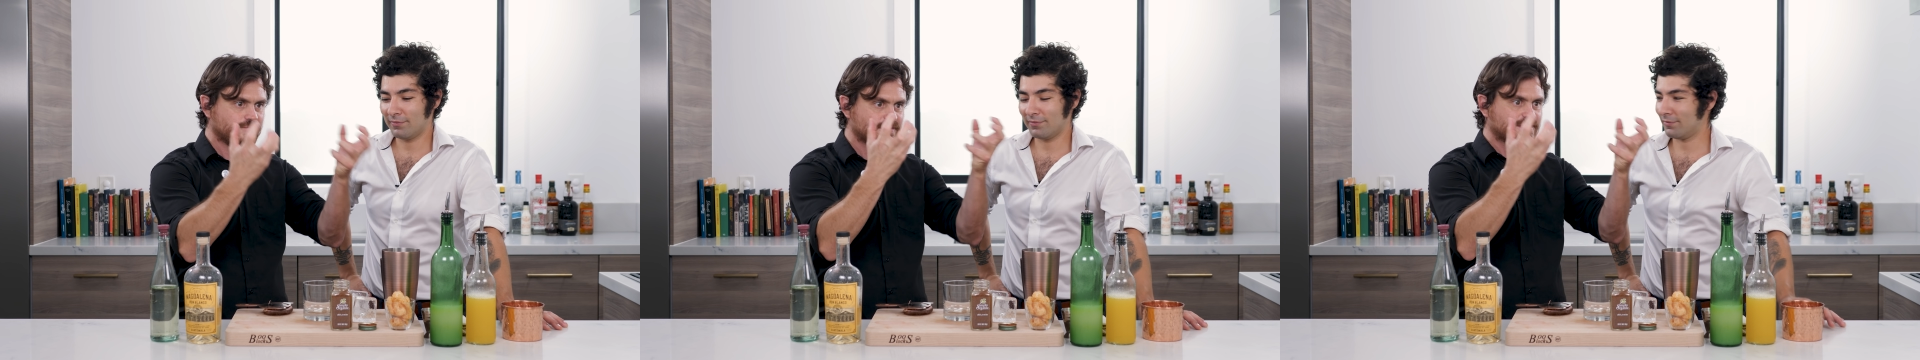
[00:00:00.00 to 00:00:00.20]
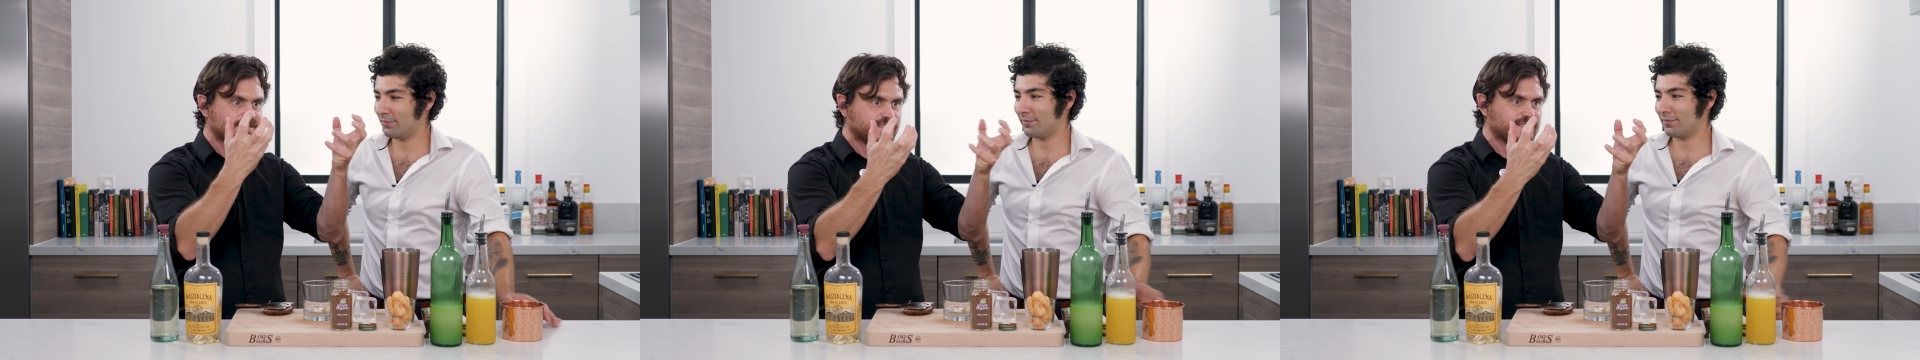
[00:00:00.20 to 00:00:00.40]

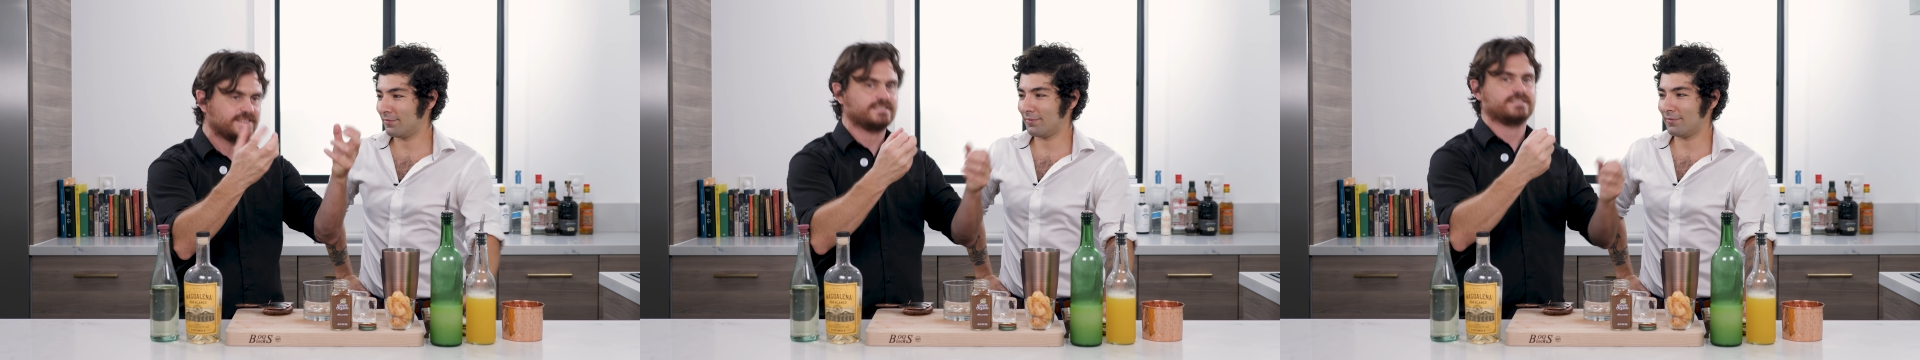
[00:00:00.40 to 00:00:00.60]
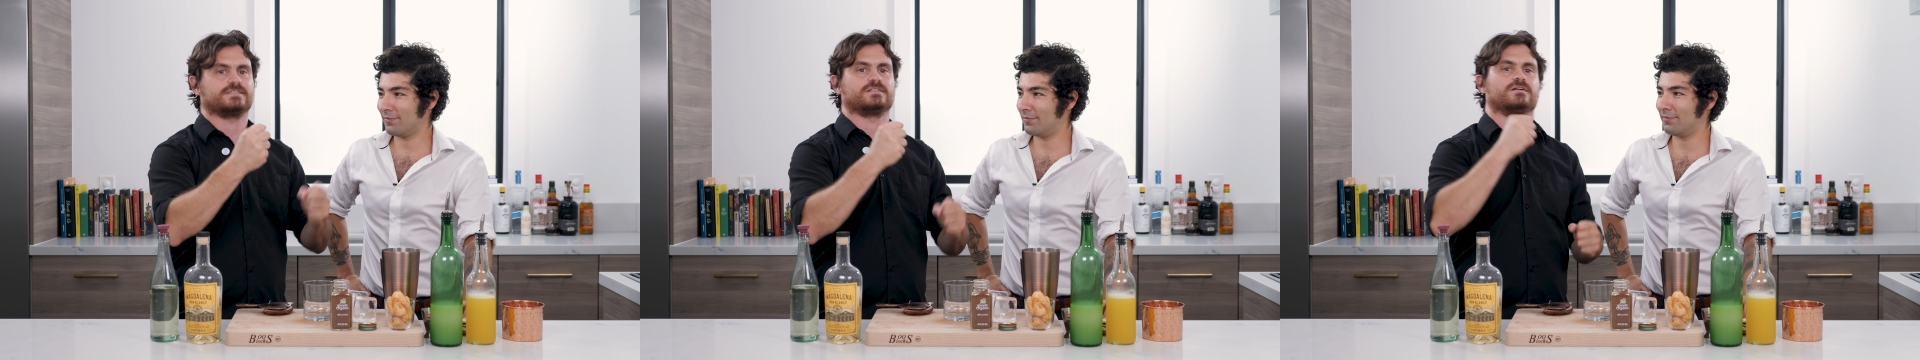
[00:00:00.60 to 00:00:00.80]

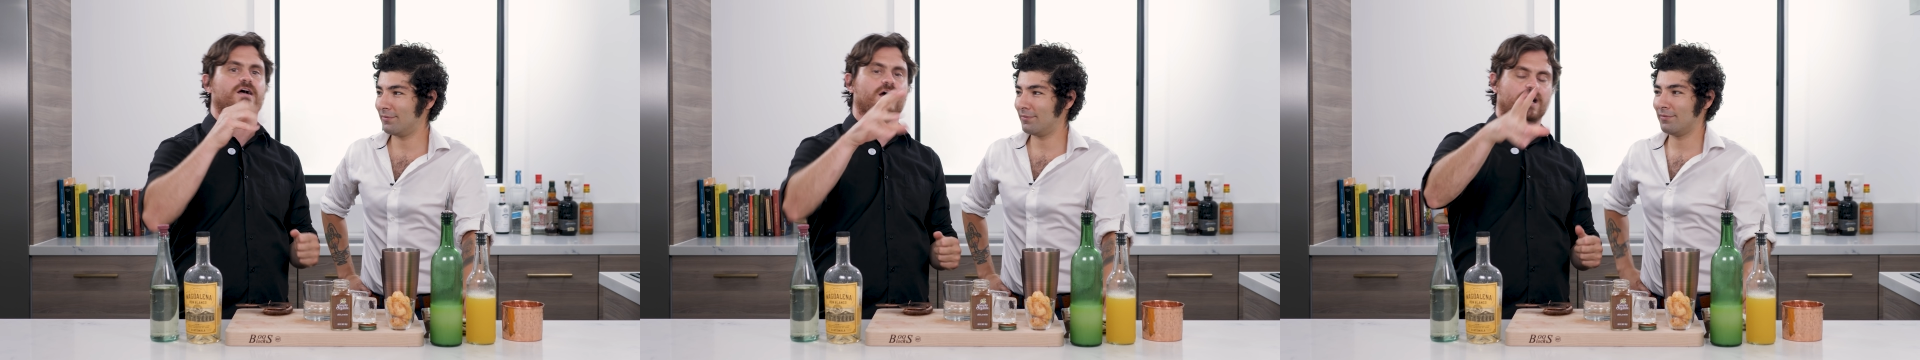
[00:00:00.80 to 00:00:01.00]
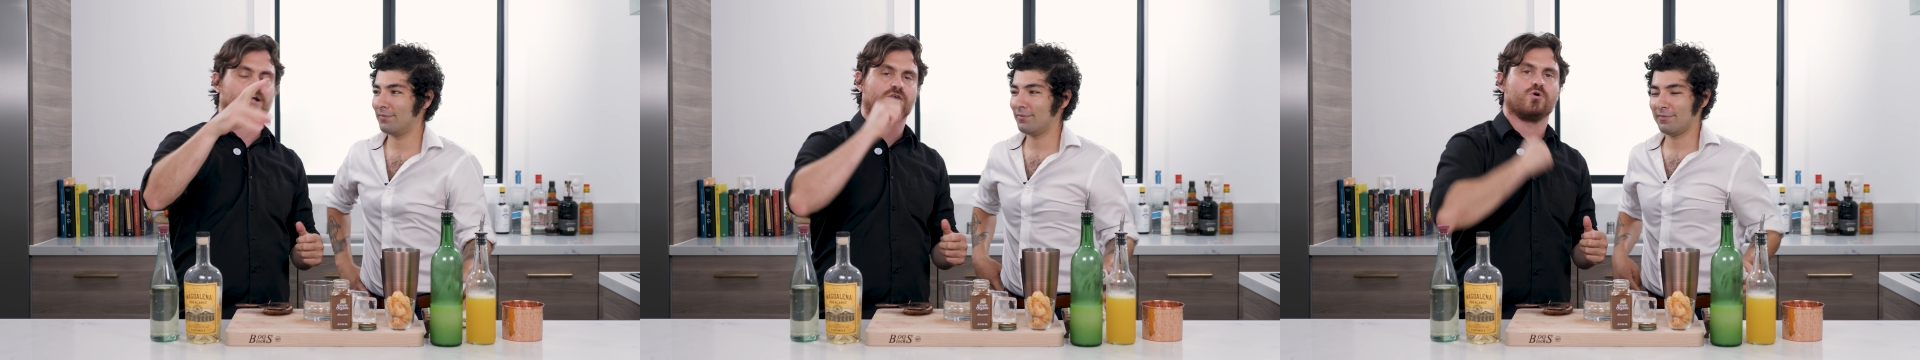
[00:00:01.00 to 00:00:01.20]
Speaker 1: uh,
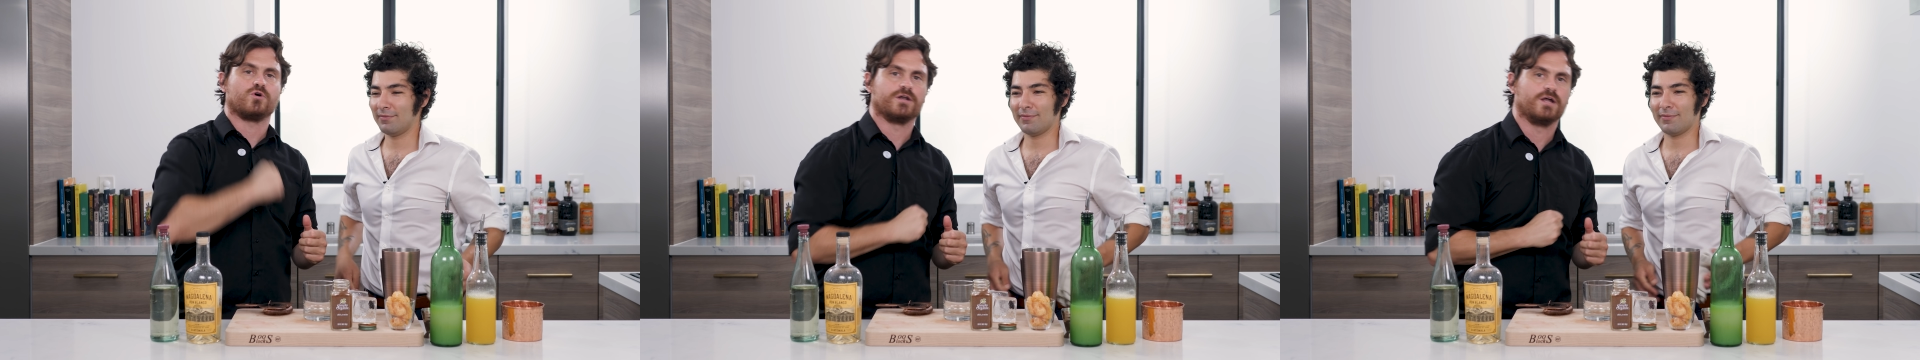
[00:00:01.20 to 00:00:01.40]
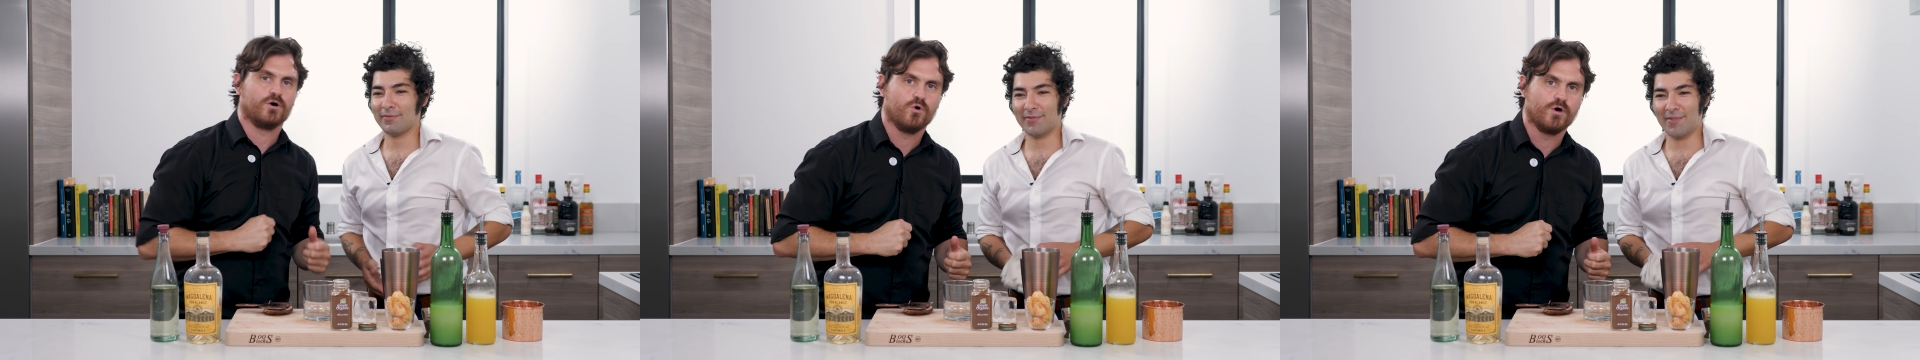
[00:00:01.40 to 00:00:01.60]
uh
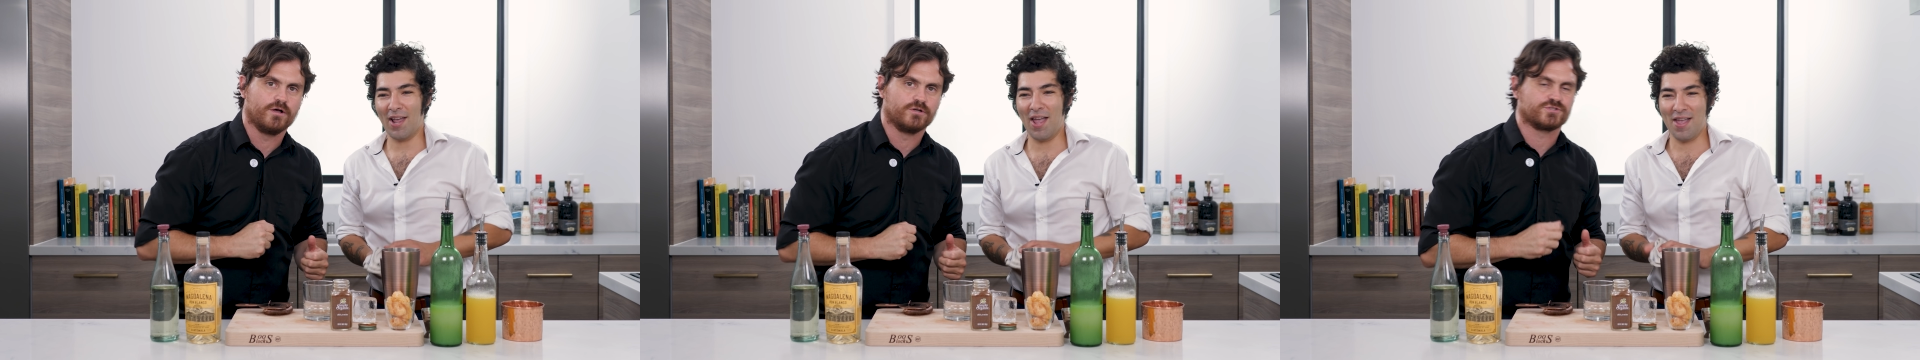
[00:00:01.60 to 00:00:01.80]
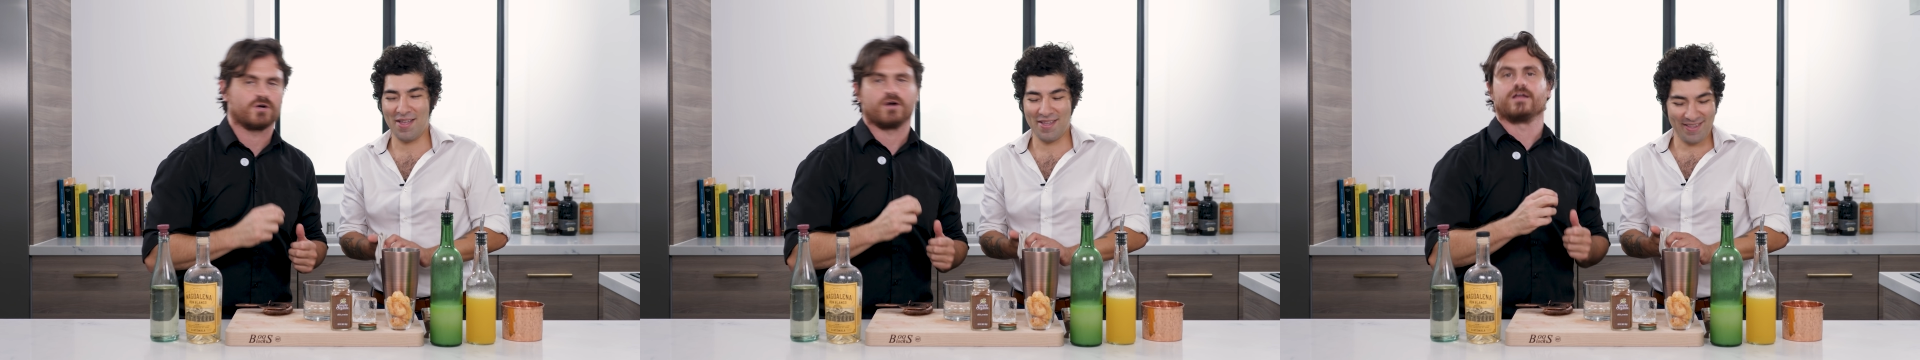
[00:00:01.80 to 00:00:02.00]
coconut oil,
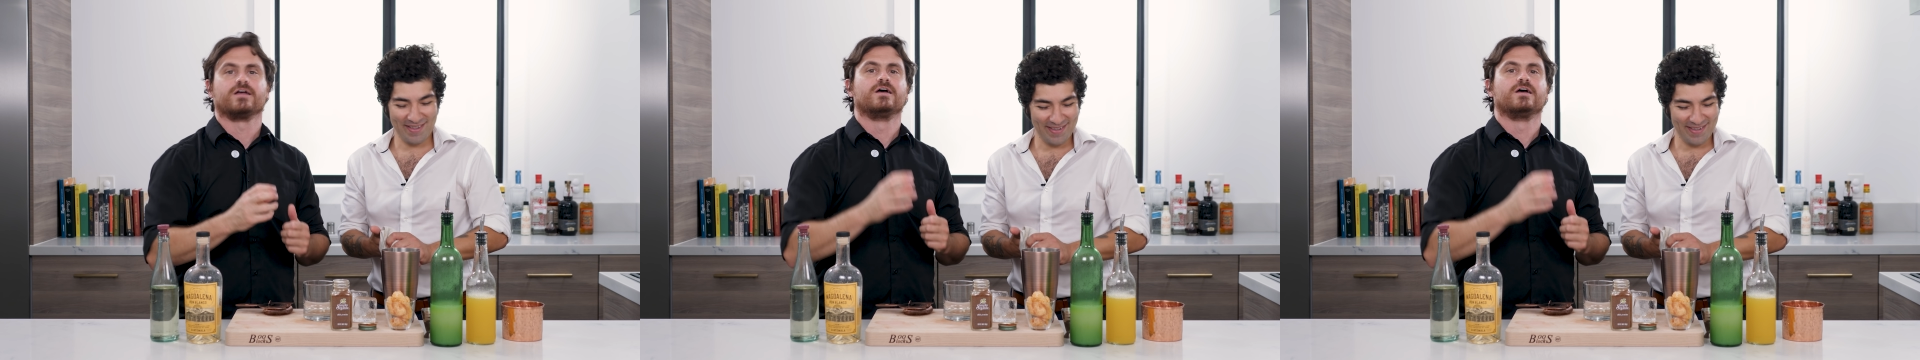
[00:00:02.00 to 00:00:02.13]
sorry,